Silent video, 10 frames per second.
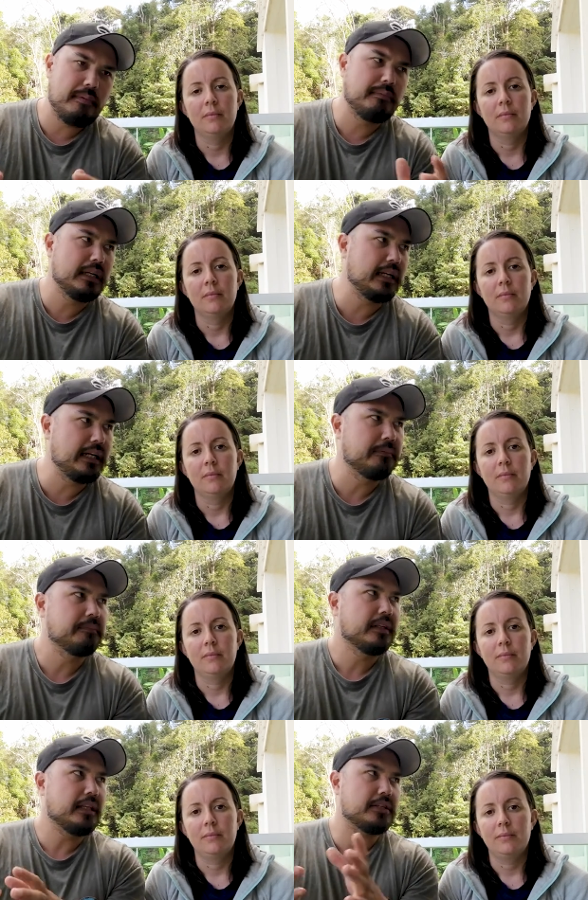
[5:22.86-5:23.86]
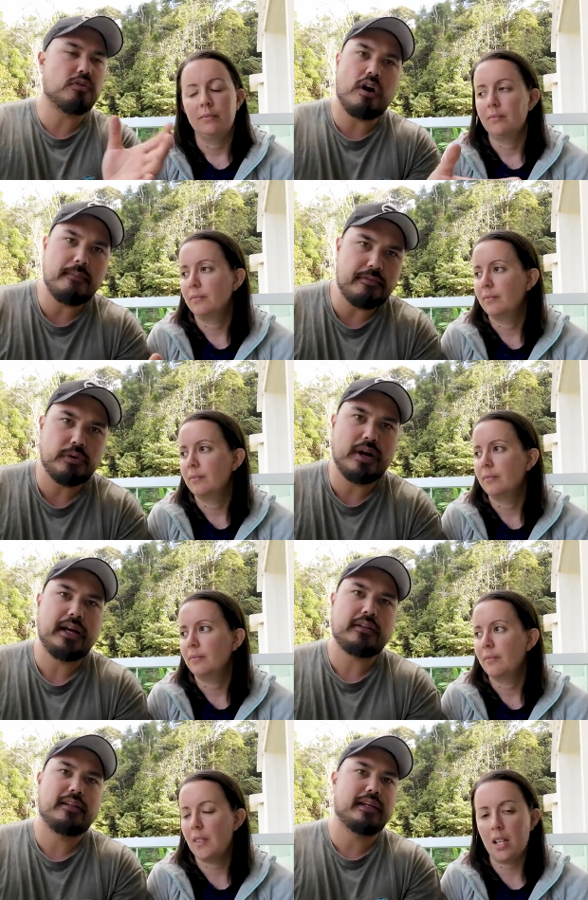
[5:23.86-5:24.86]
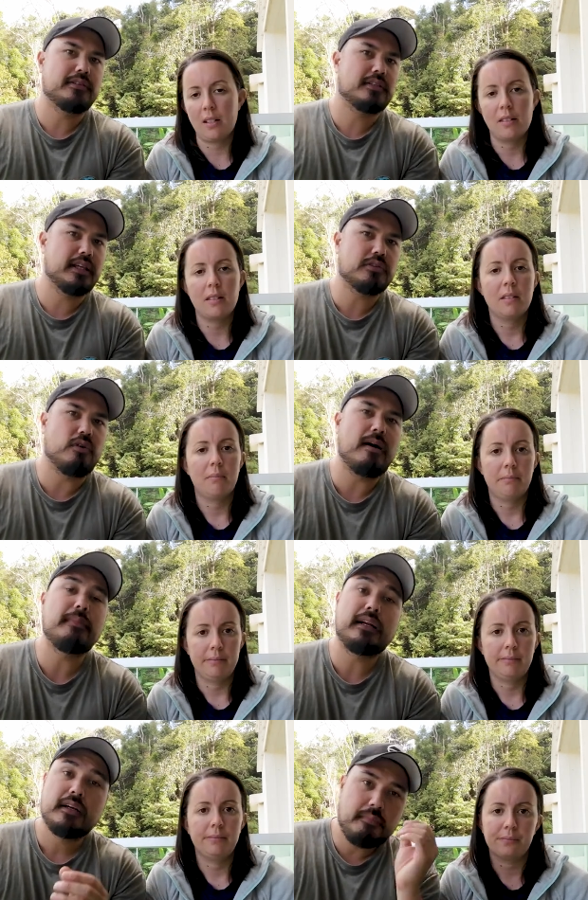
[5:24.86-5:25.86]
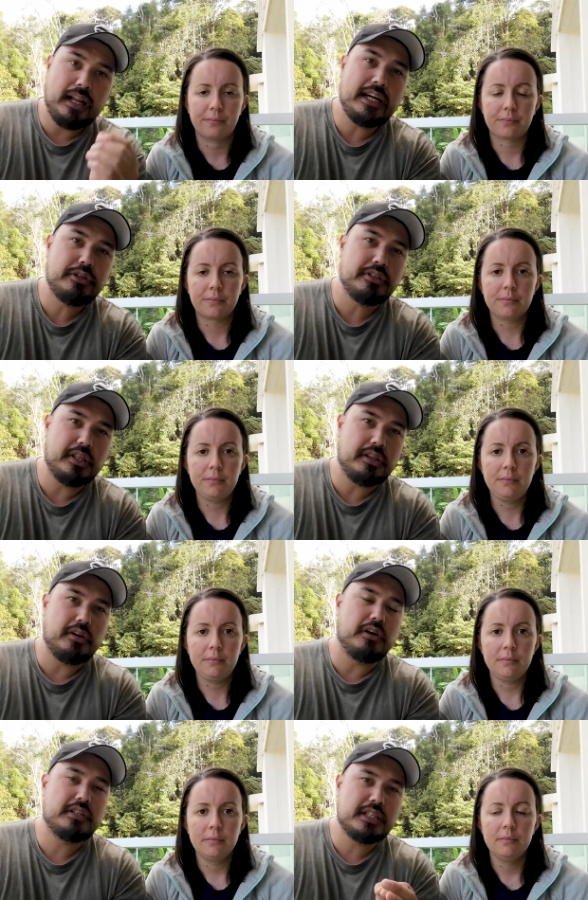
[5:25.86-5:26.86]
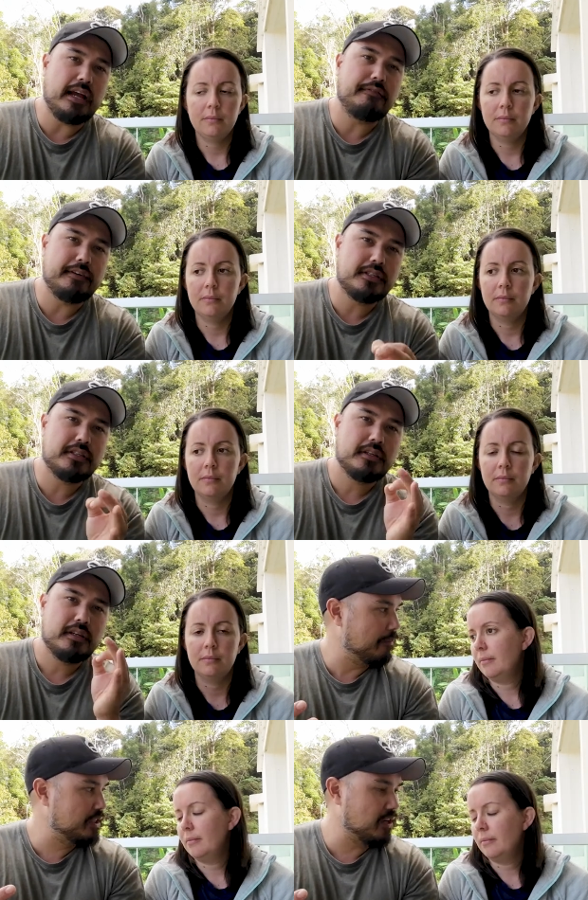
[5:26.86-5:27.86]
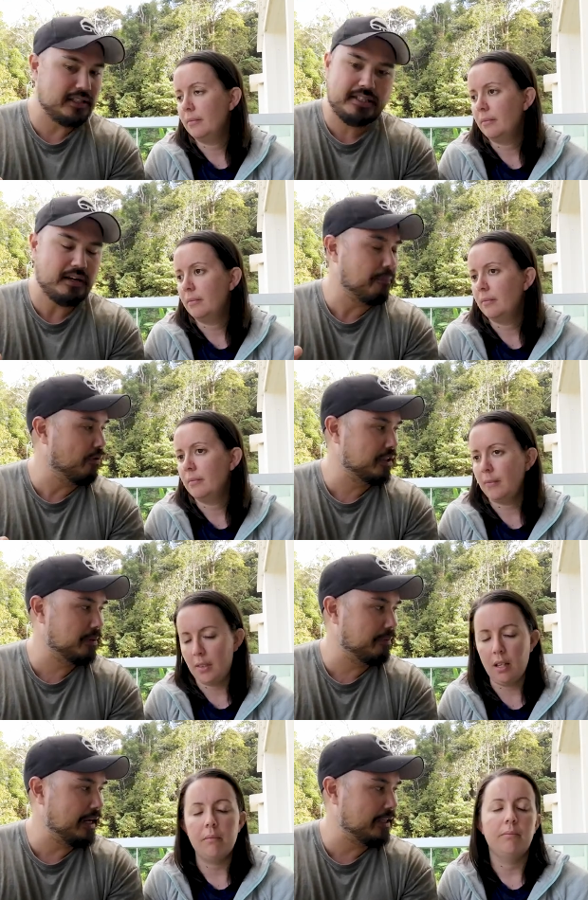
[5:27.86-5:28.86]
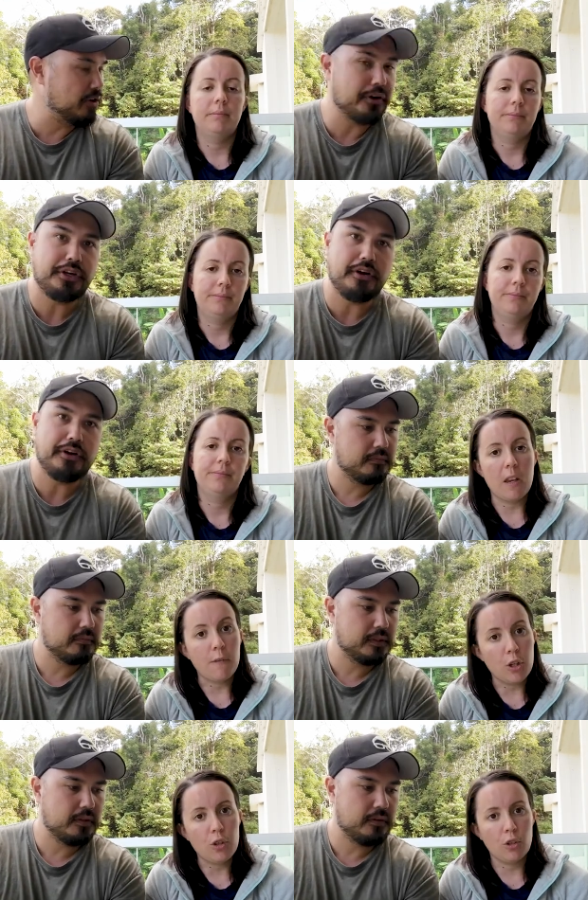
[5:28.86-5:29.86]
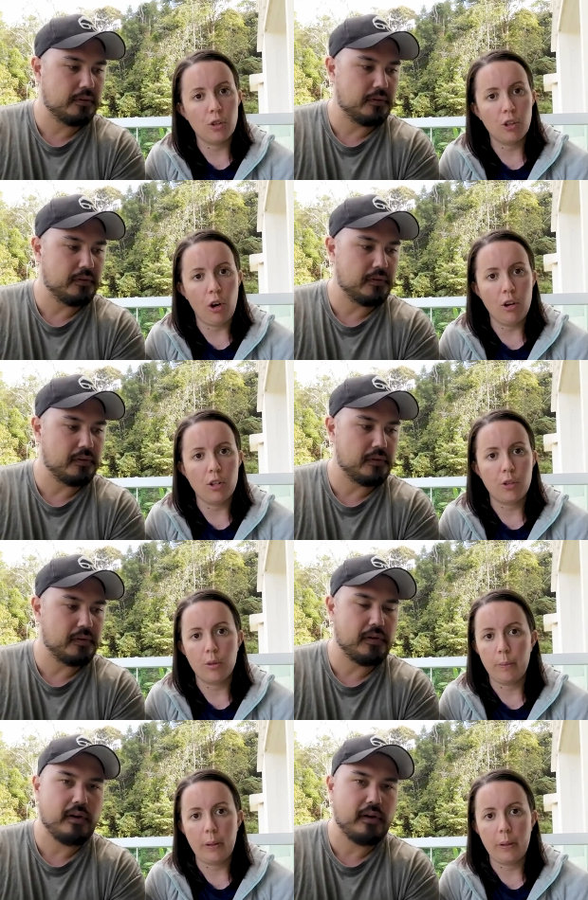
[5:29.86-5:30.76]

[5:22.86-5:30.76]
Speaker 1: Admittedly, there's crime everywhere, there's crime, but Malaysia is the third safest besides Singapore
Speaker 2: and Tokyo. If you do go to a